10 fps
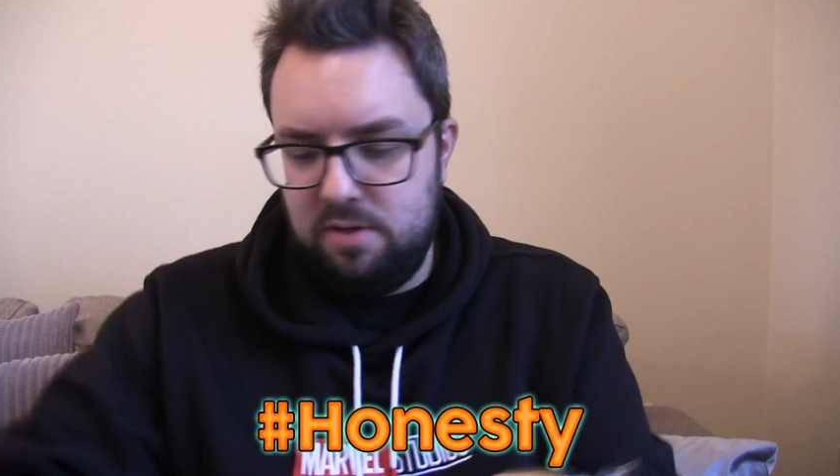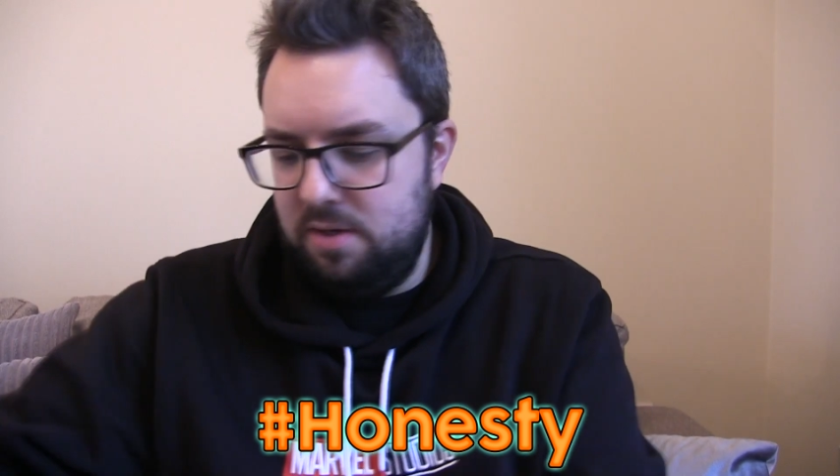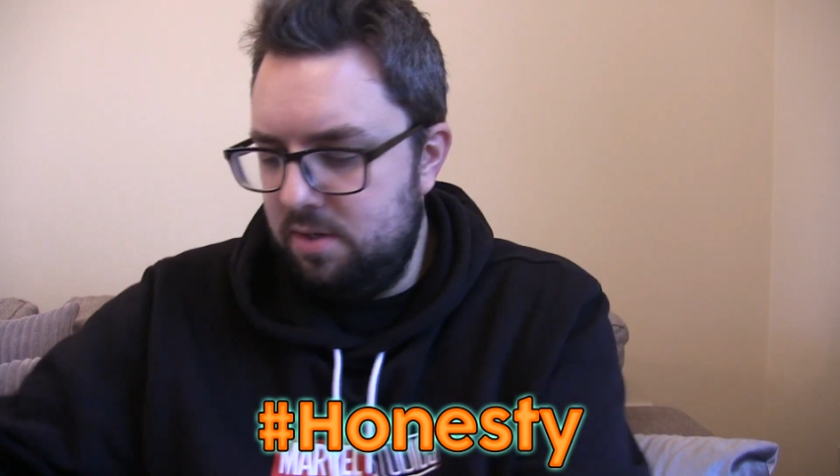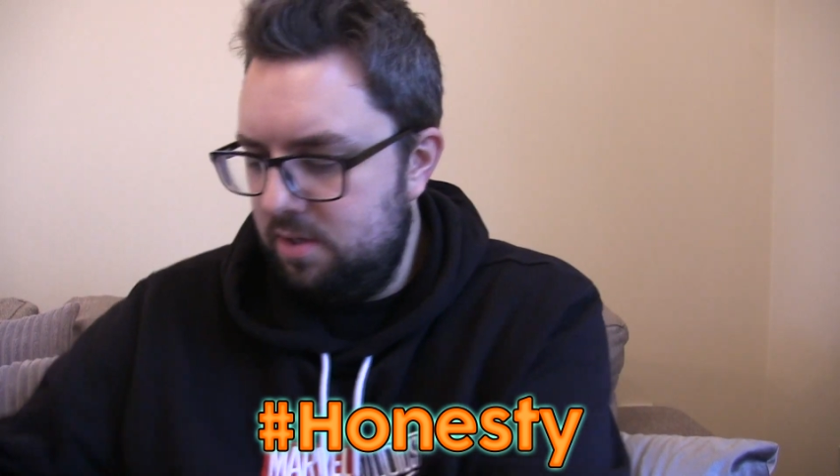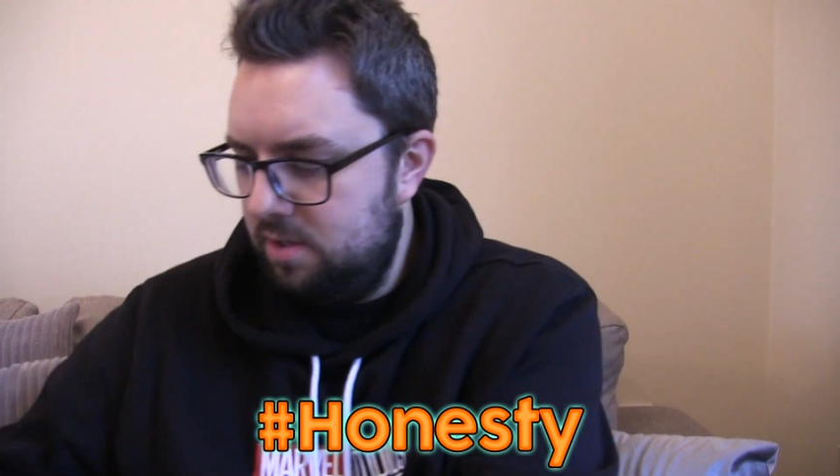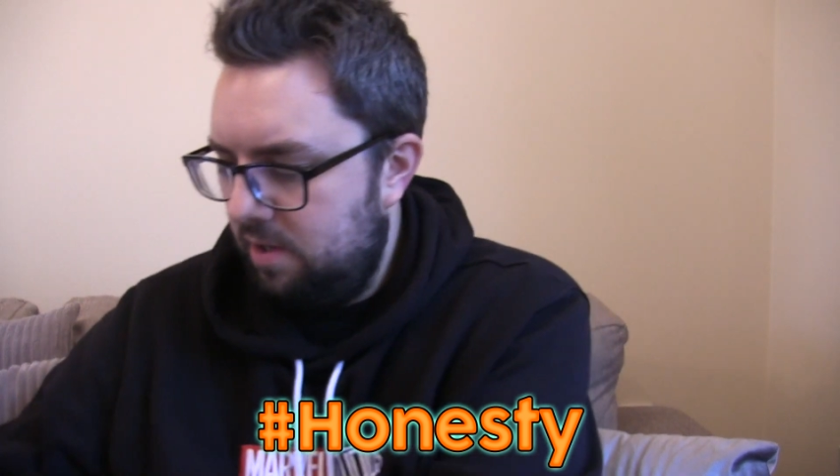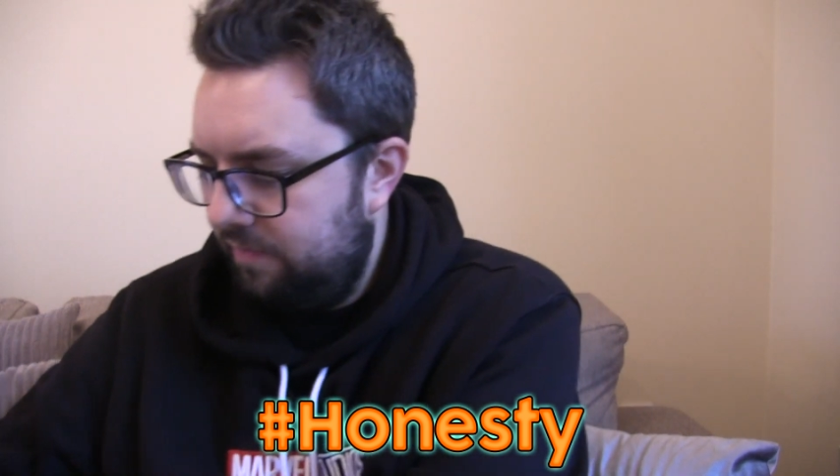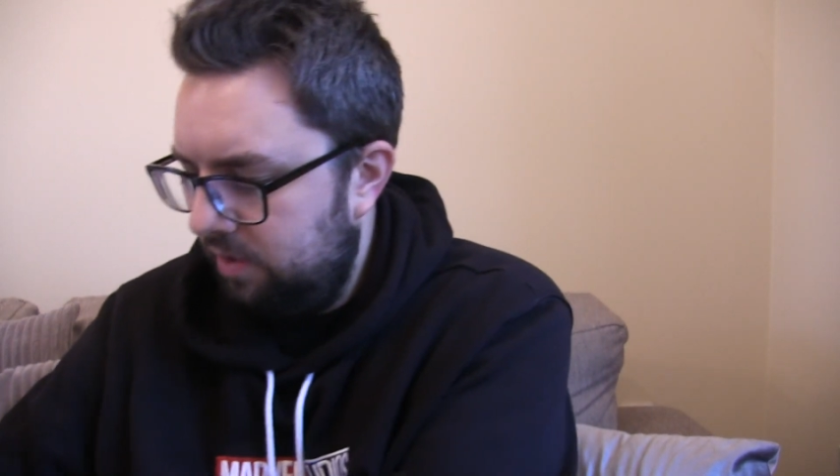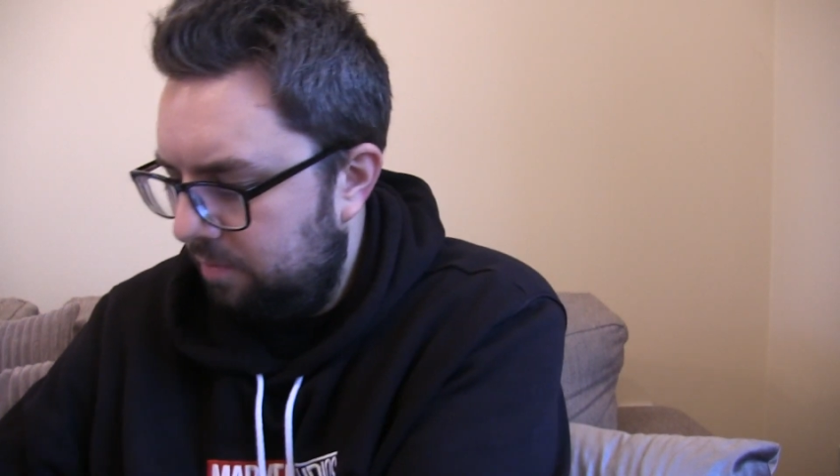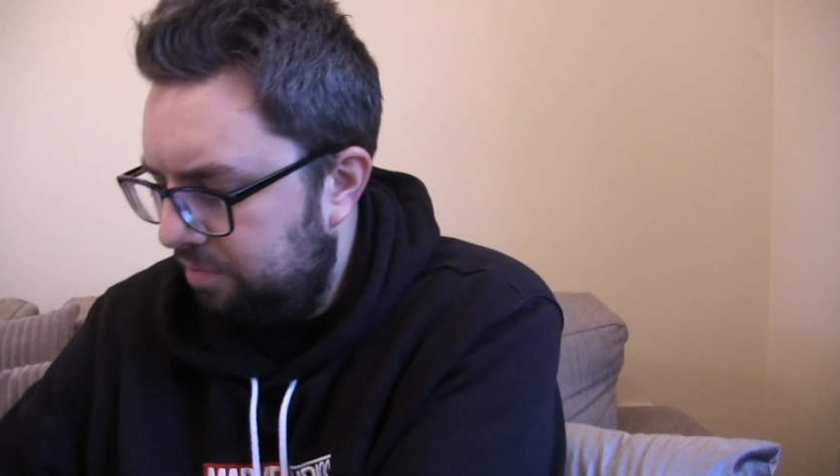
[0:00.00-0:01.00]
I
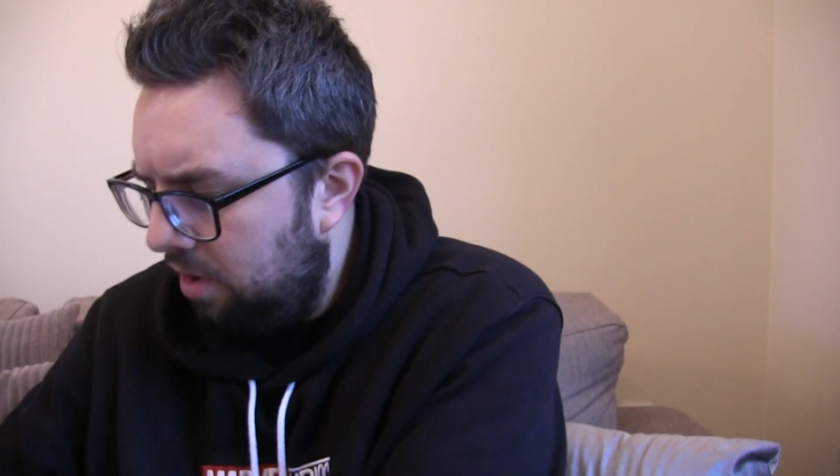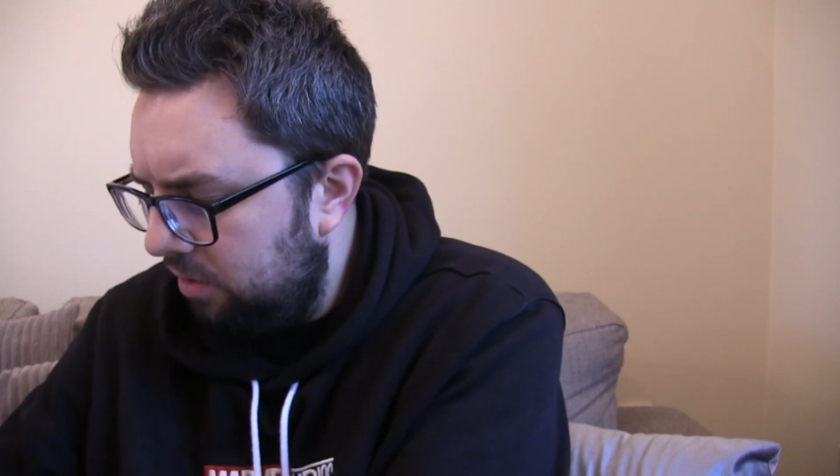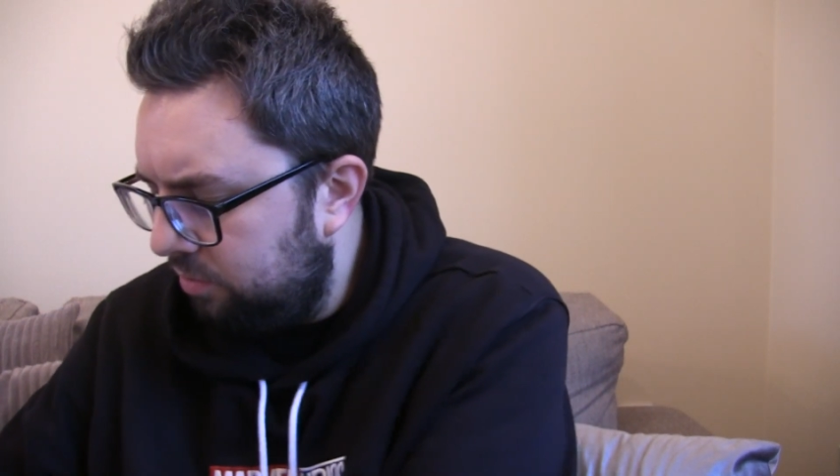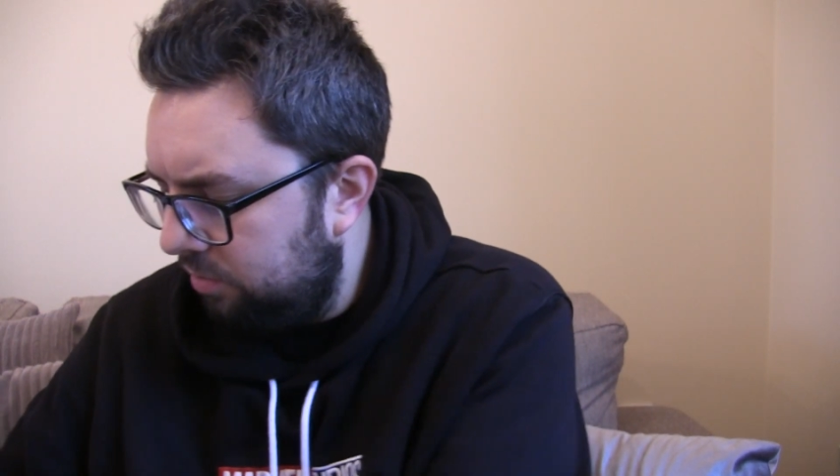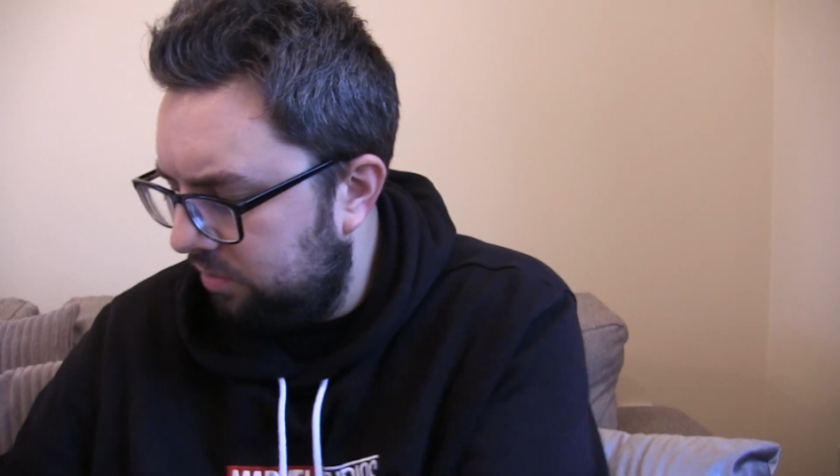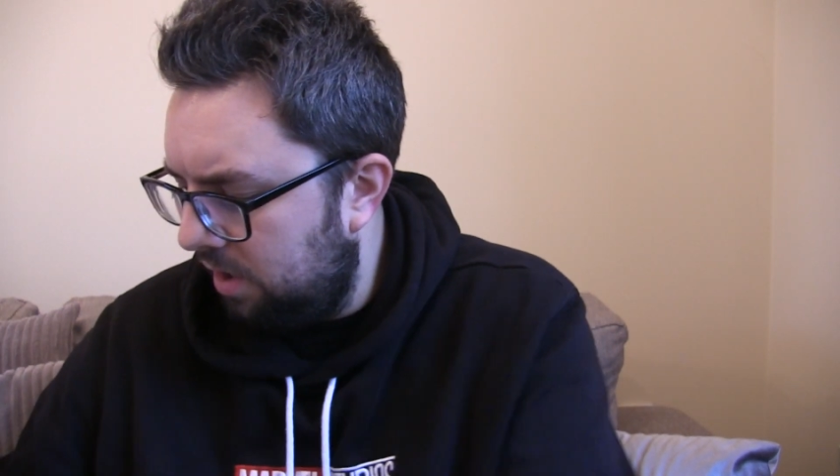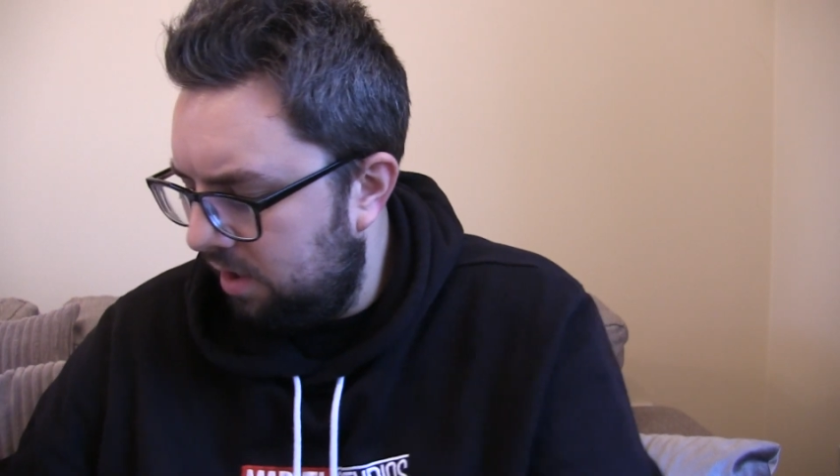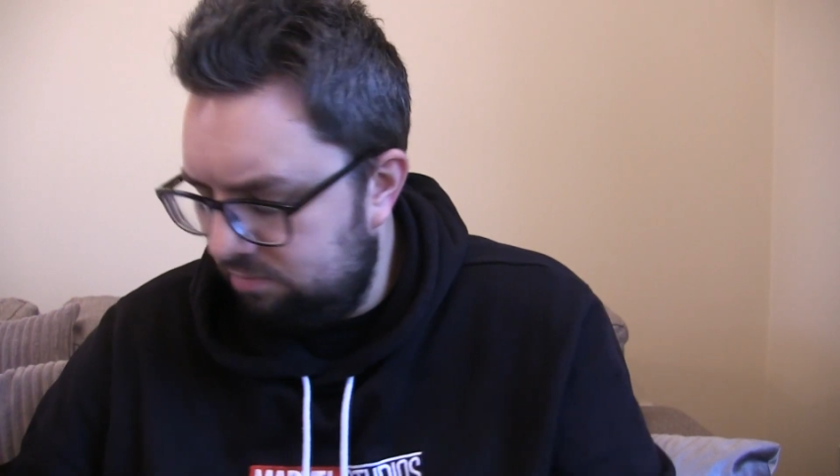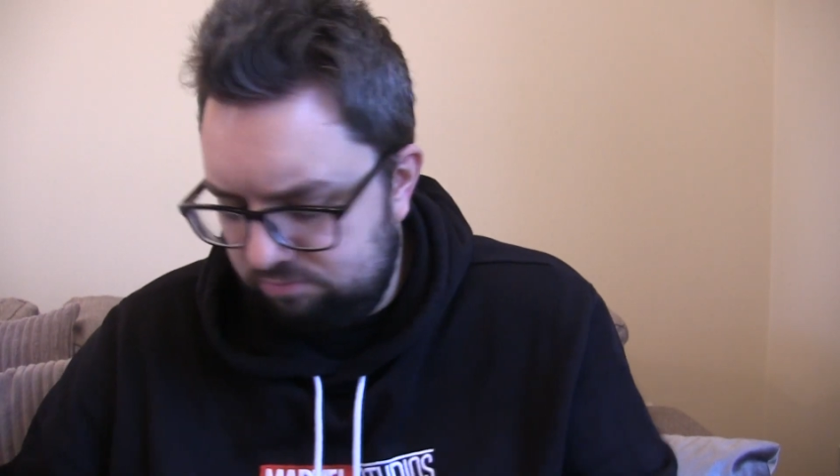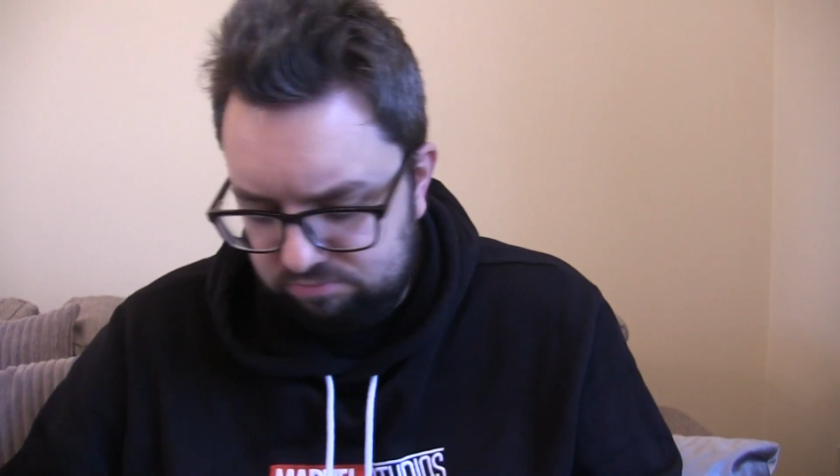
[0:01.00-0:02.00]
think the price was uh,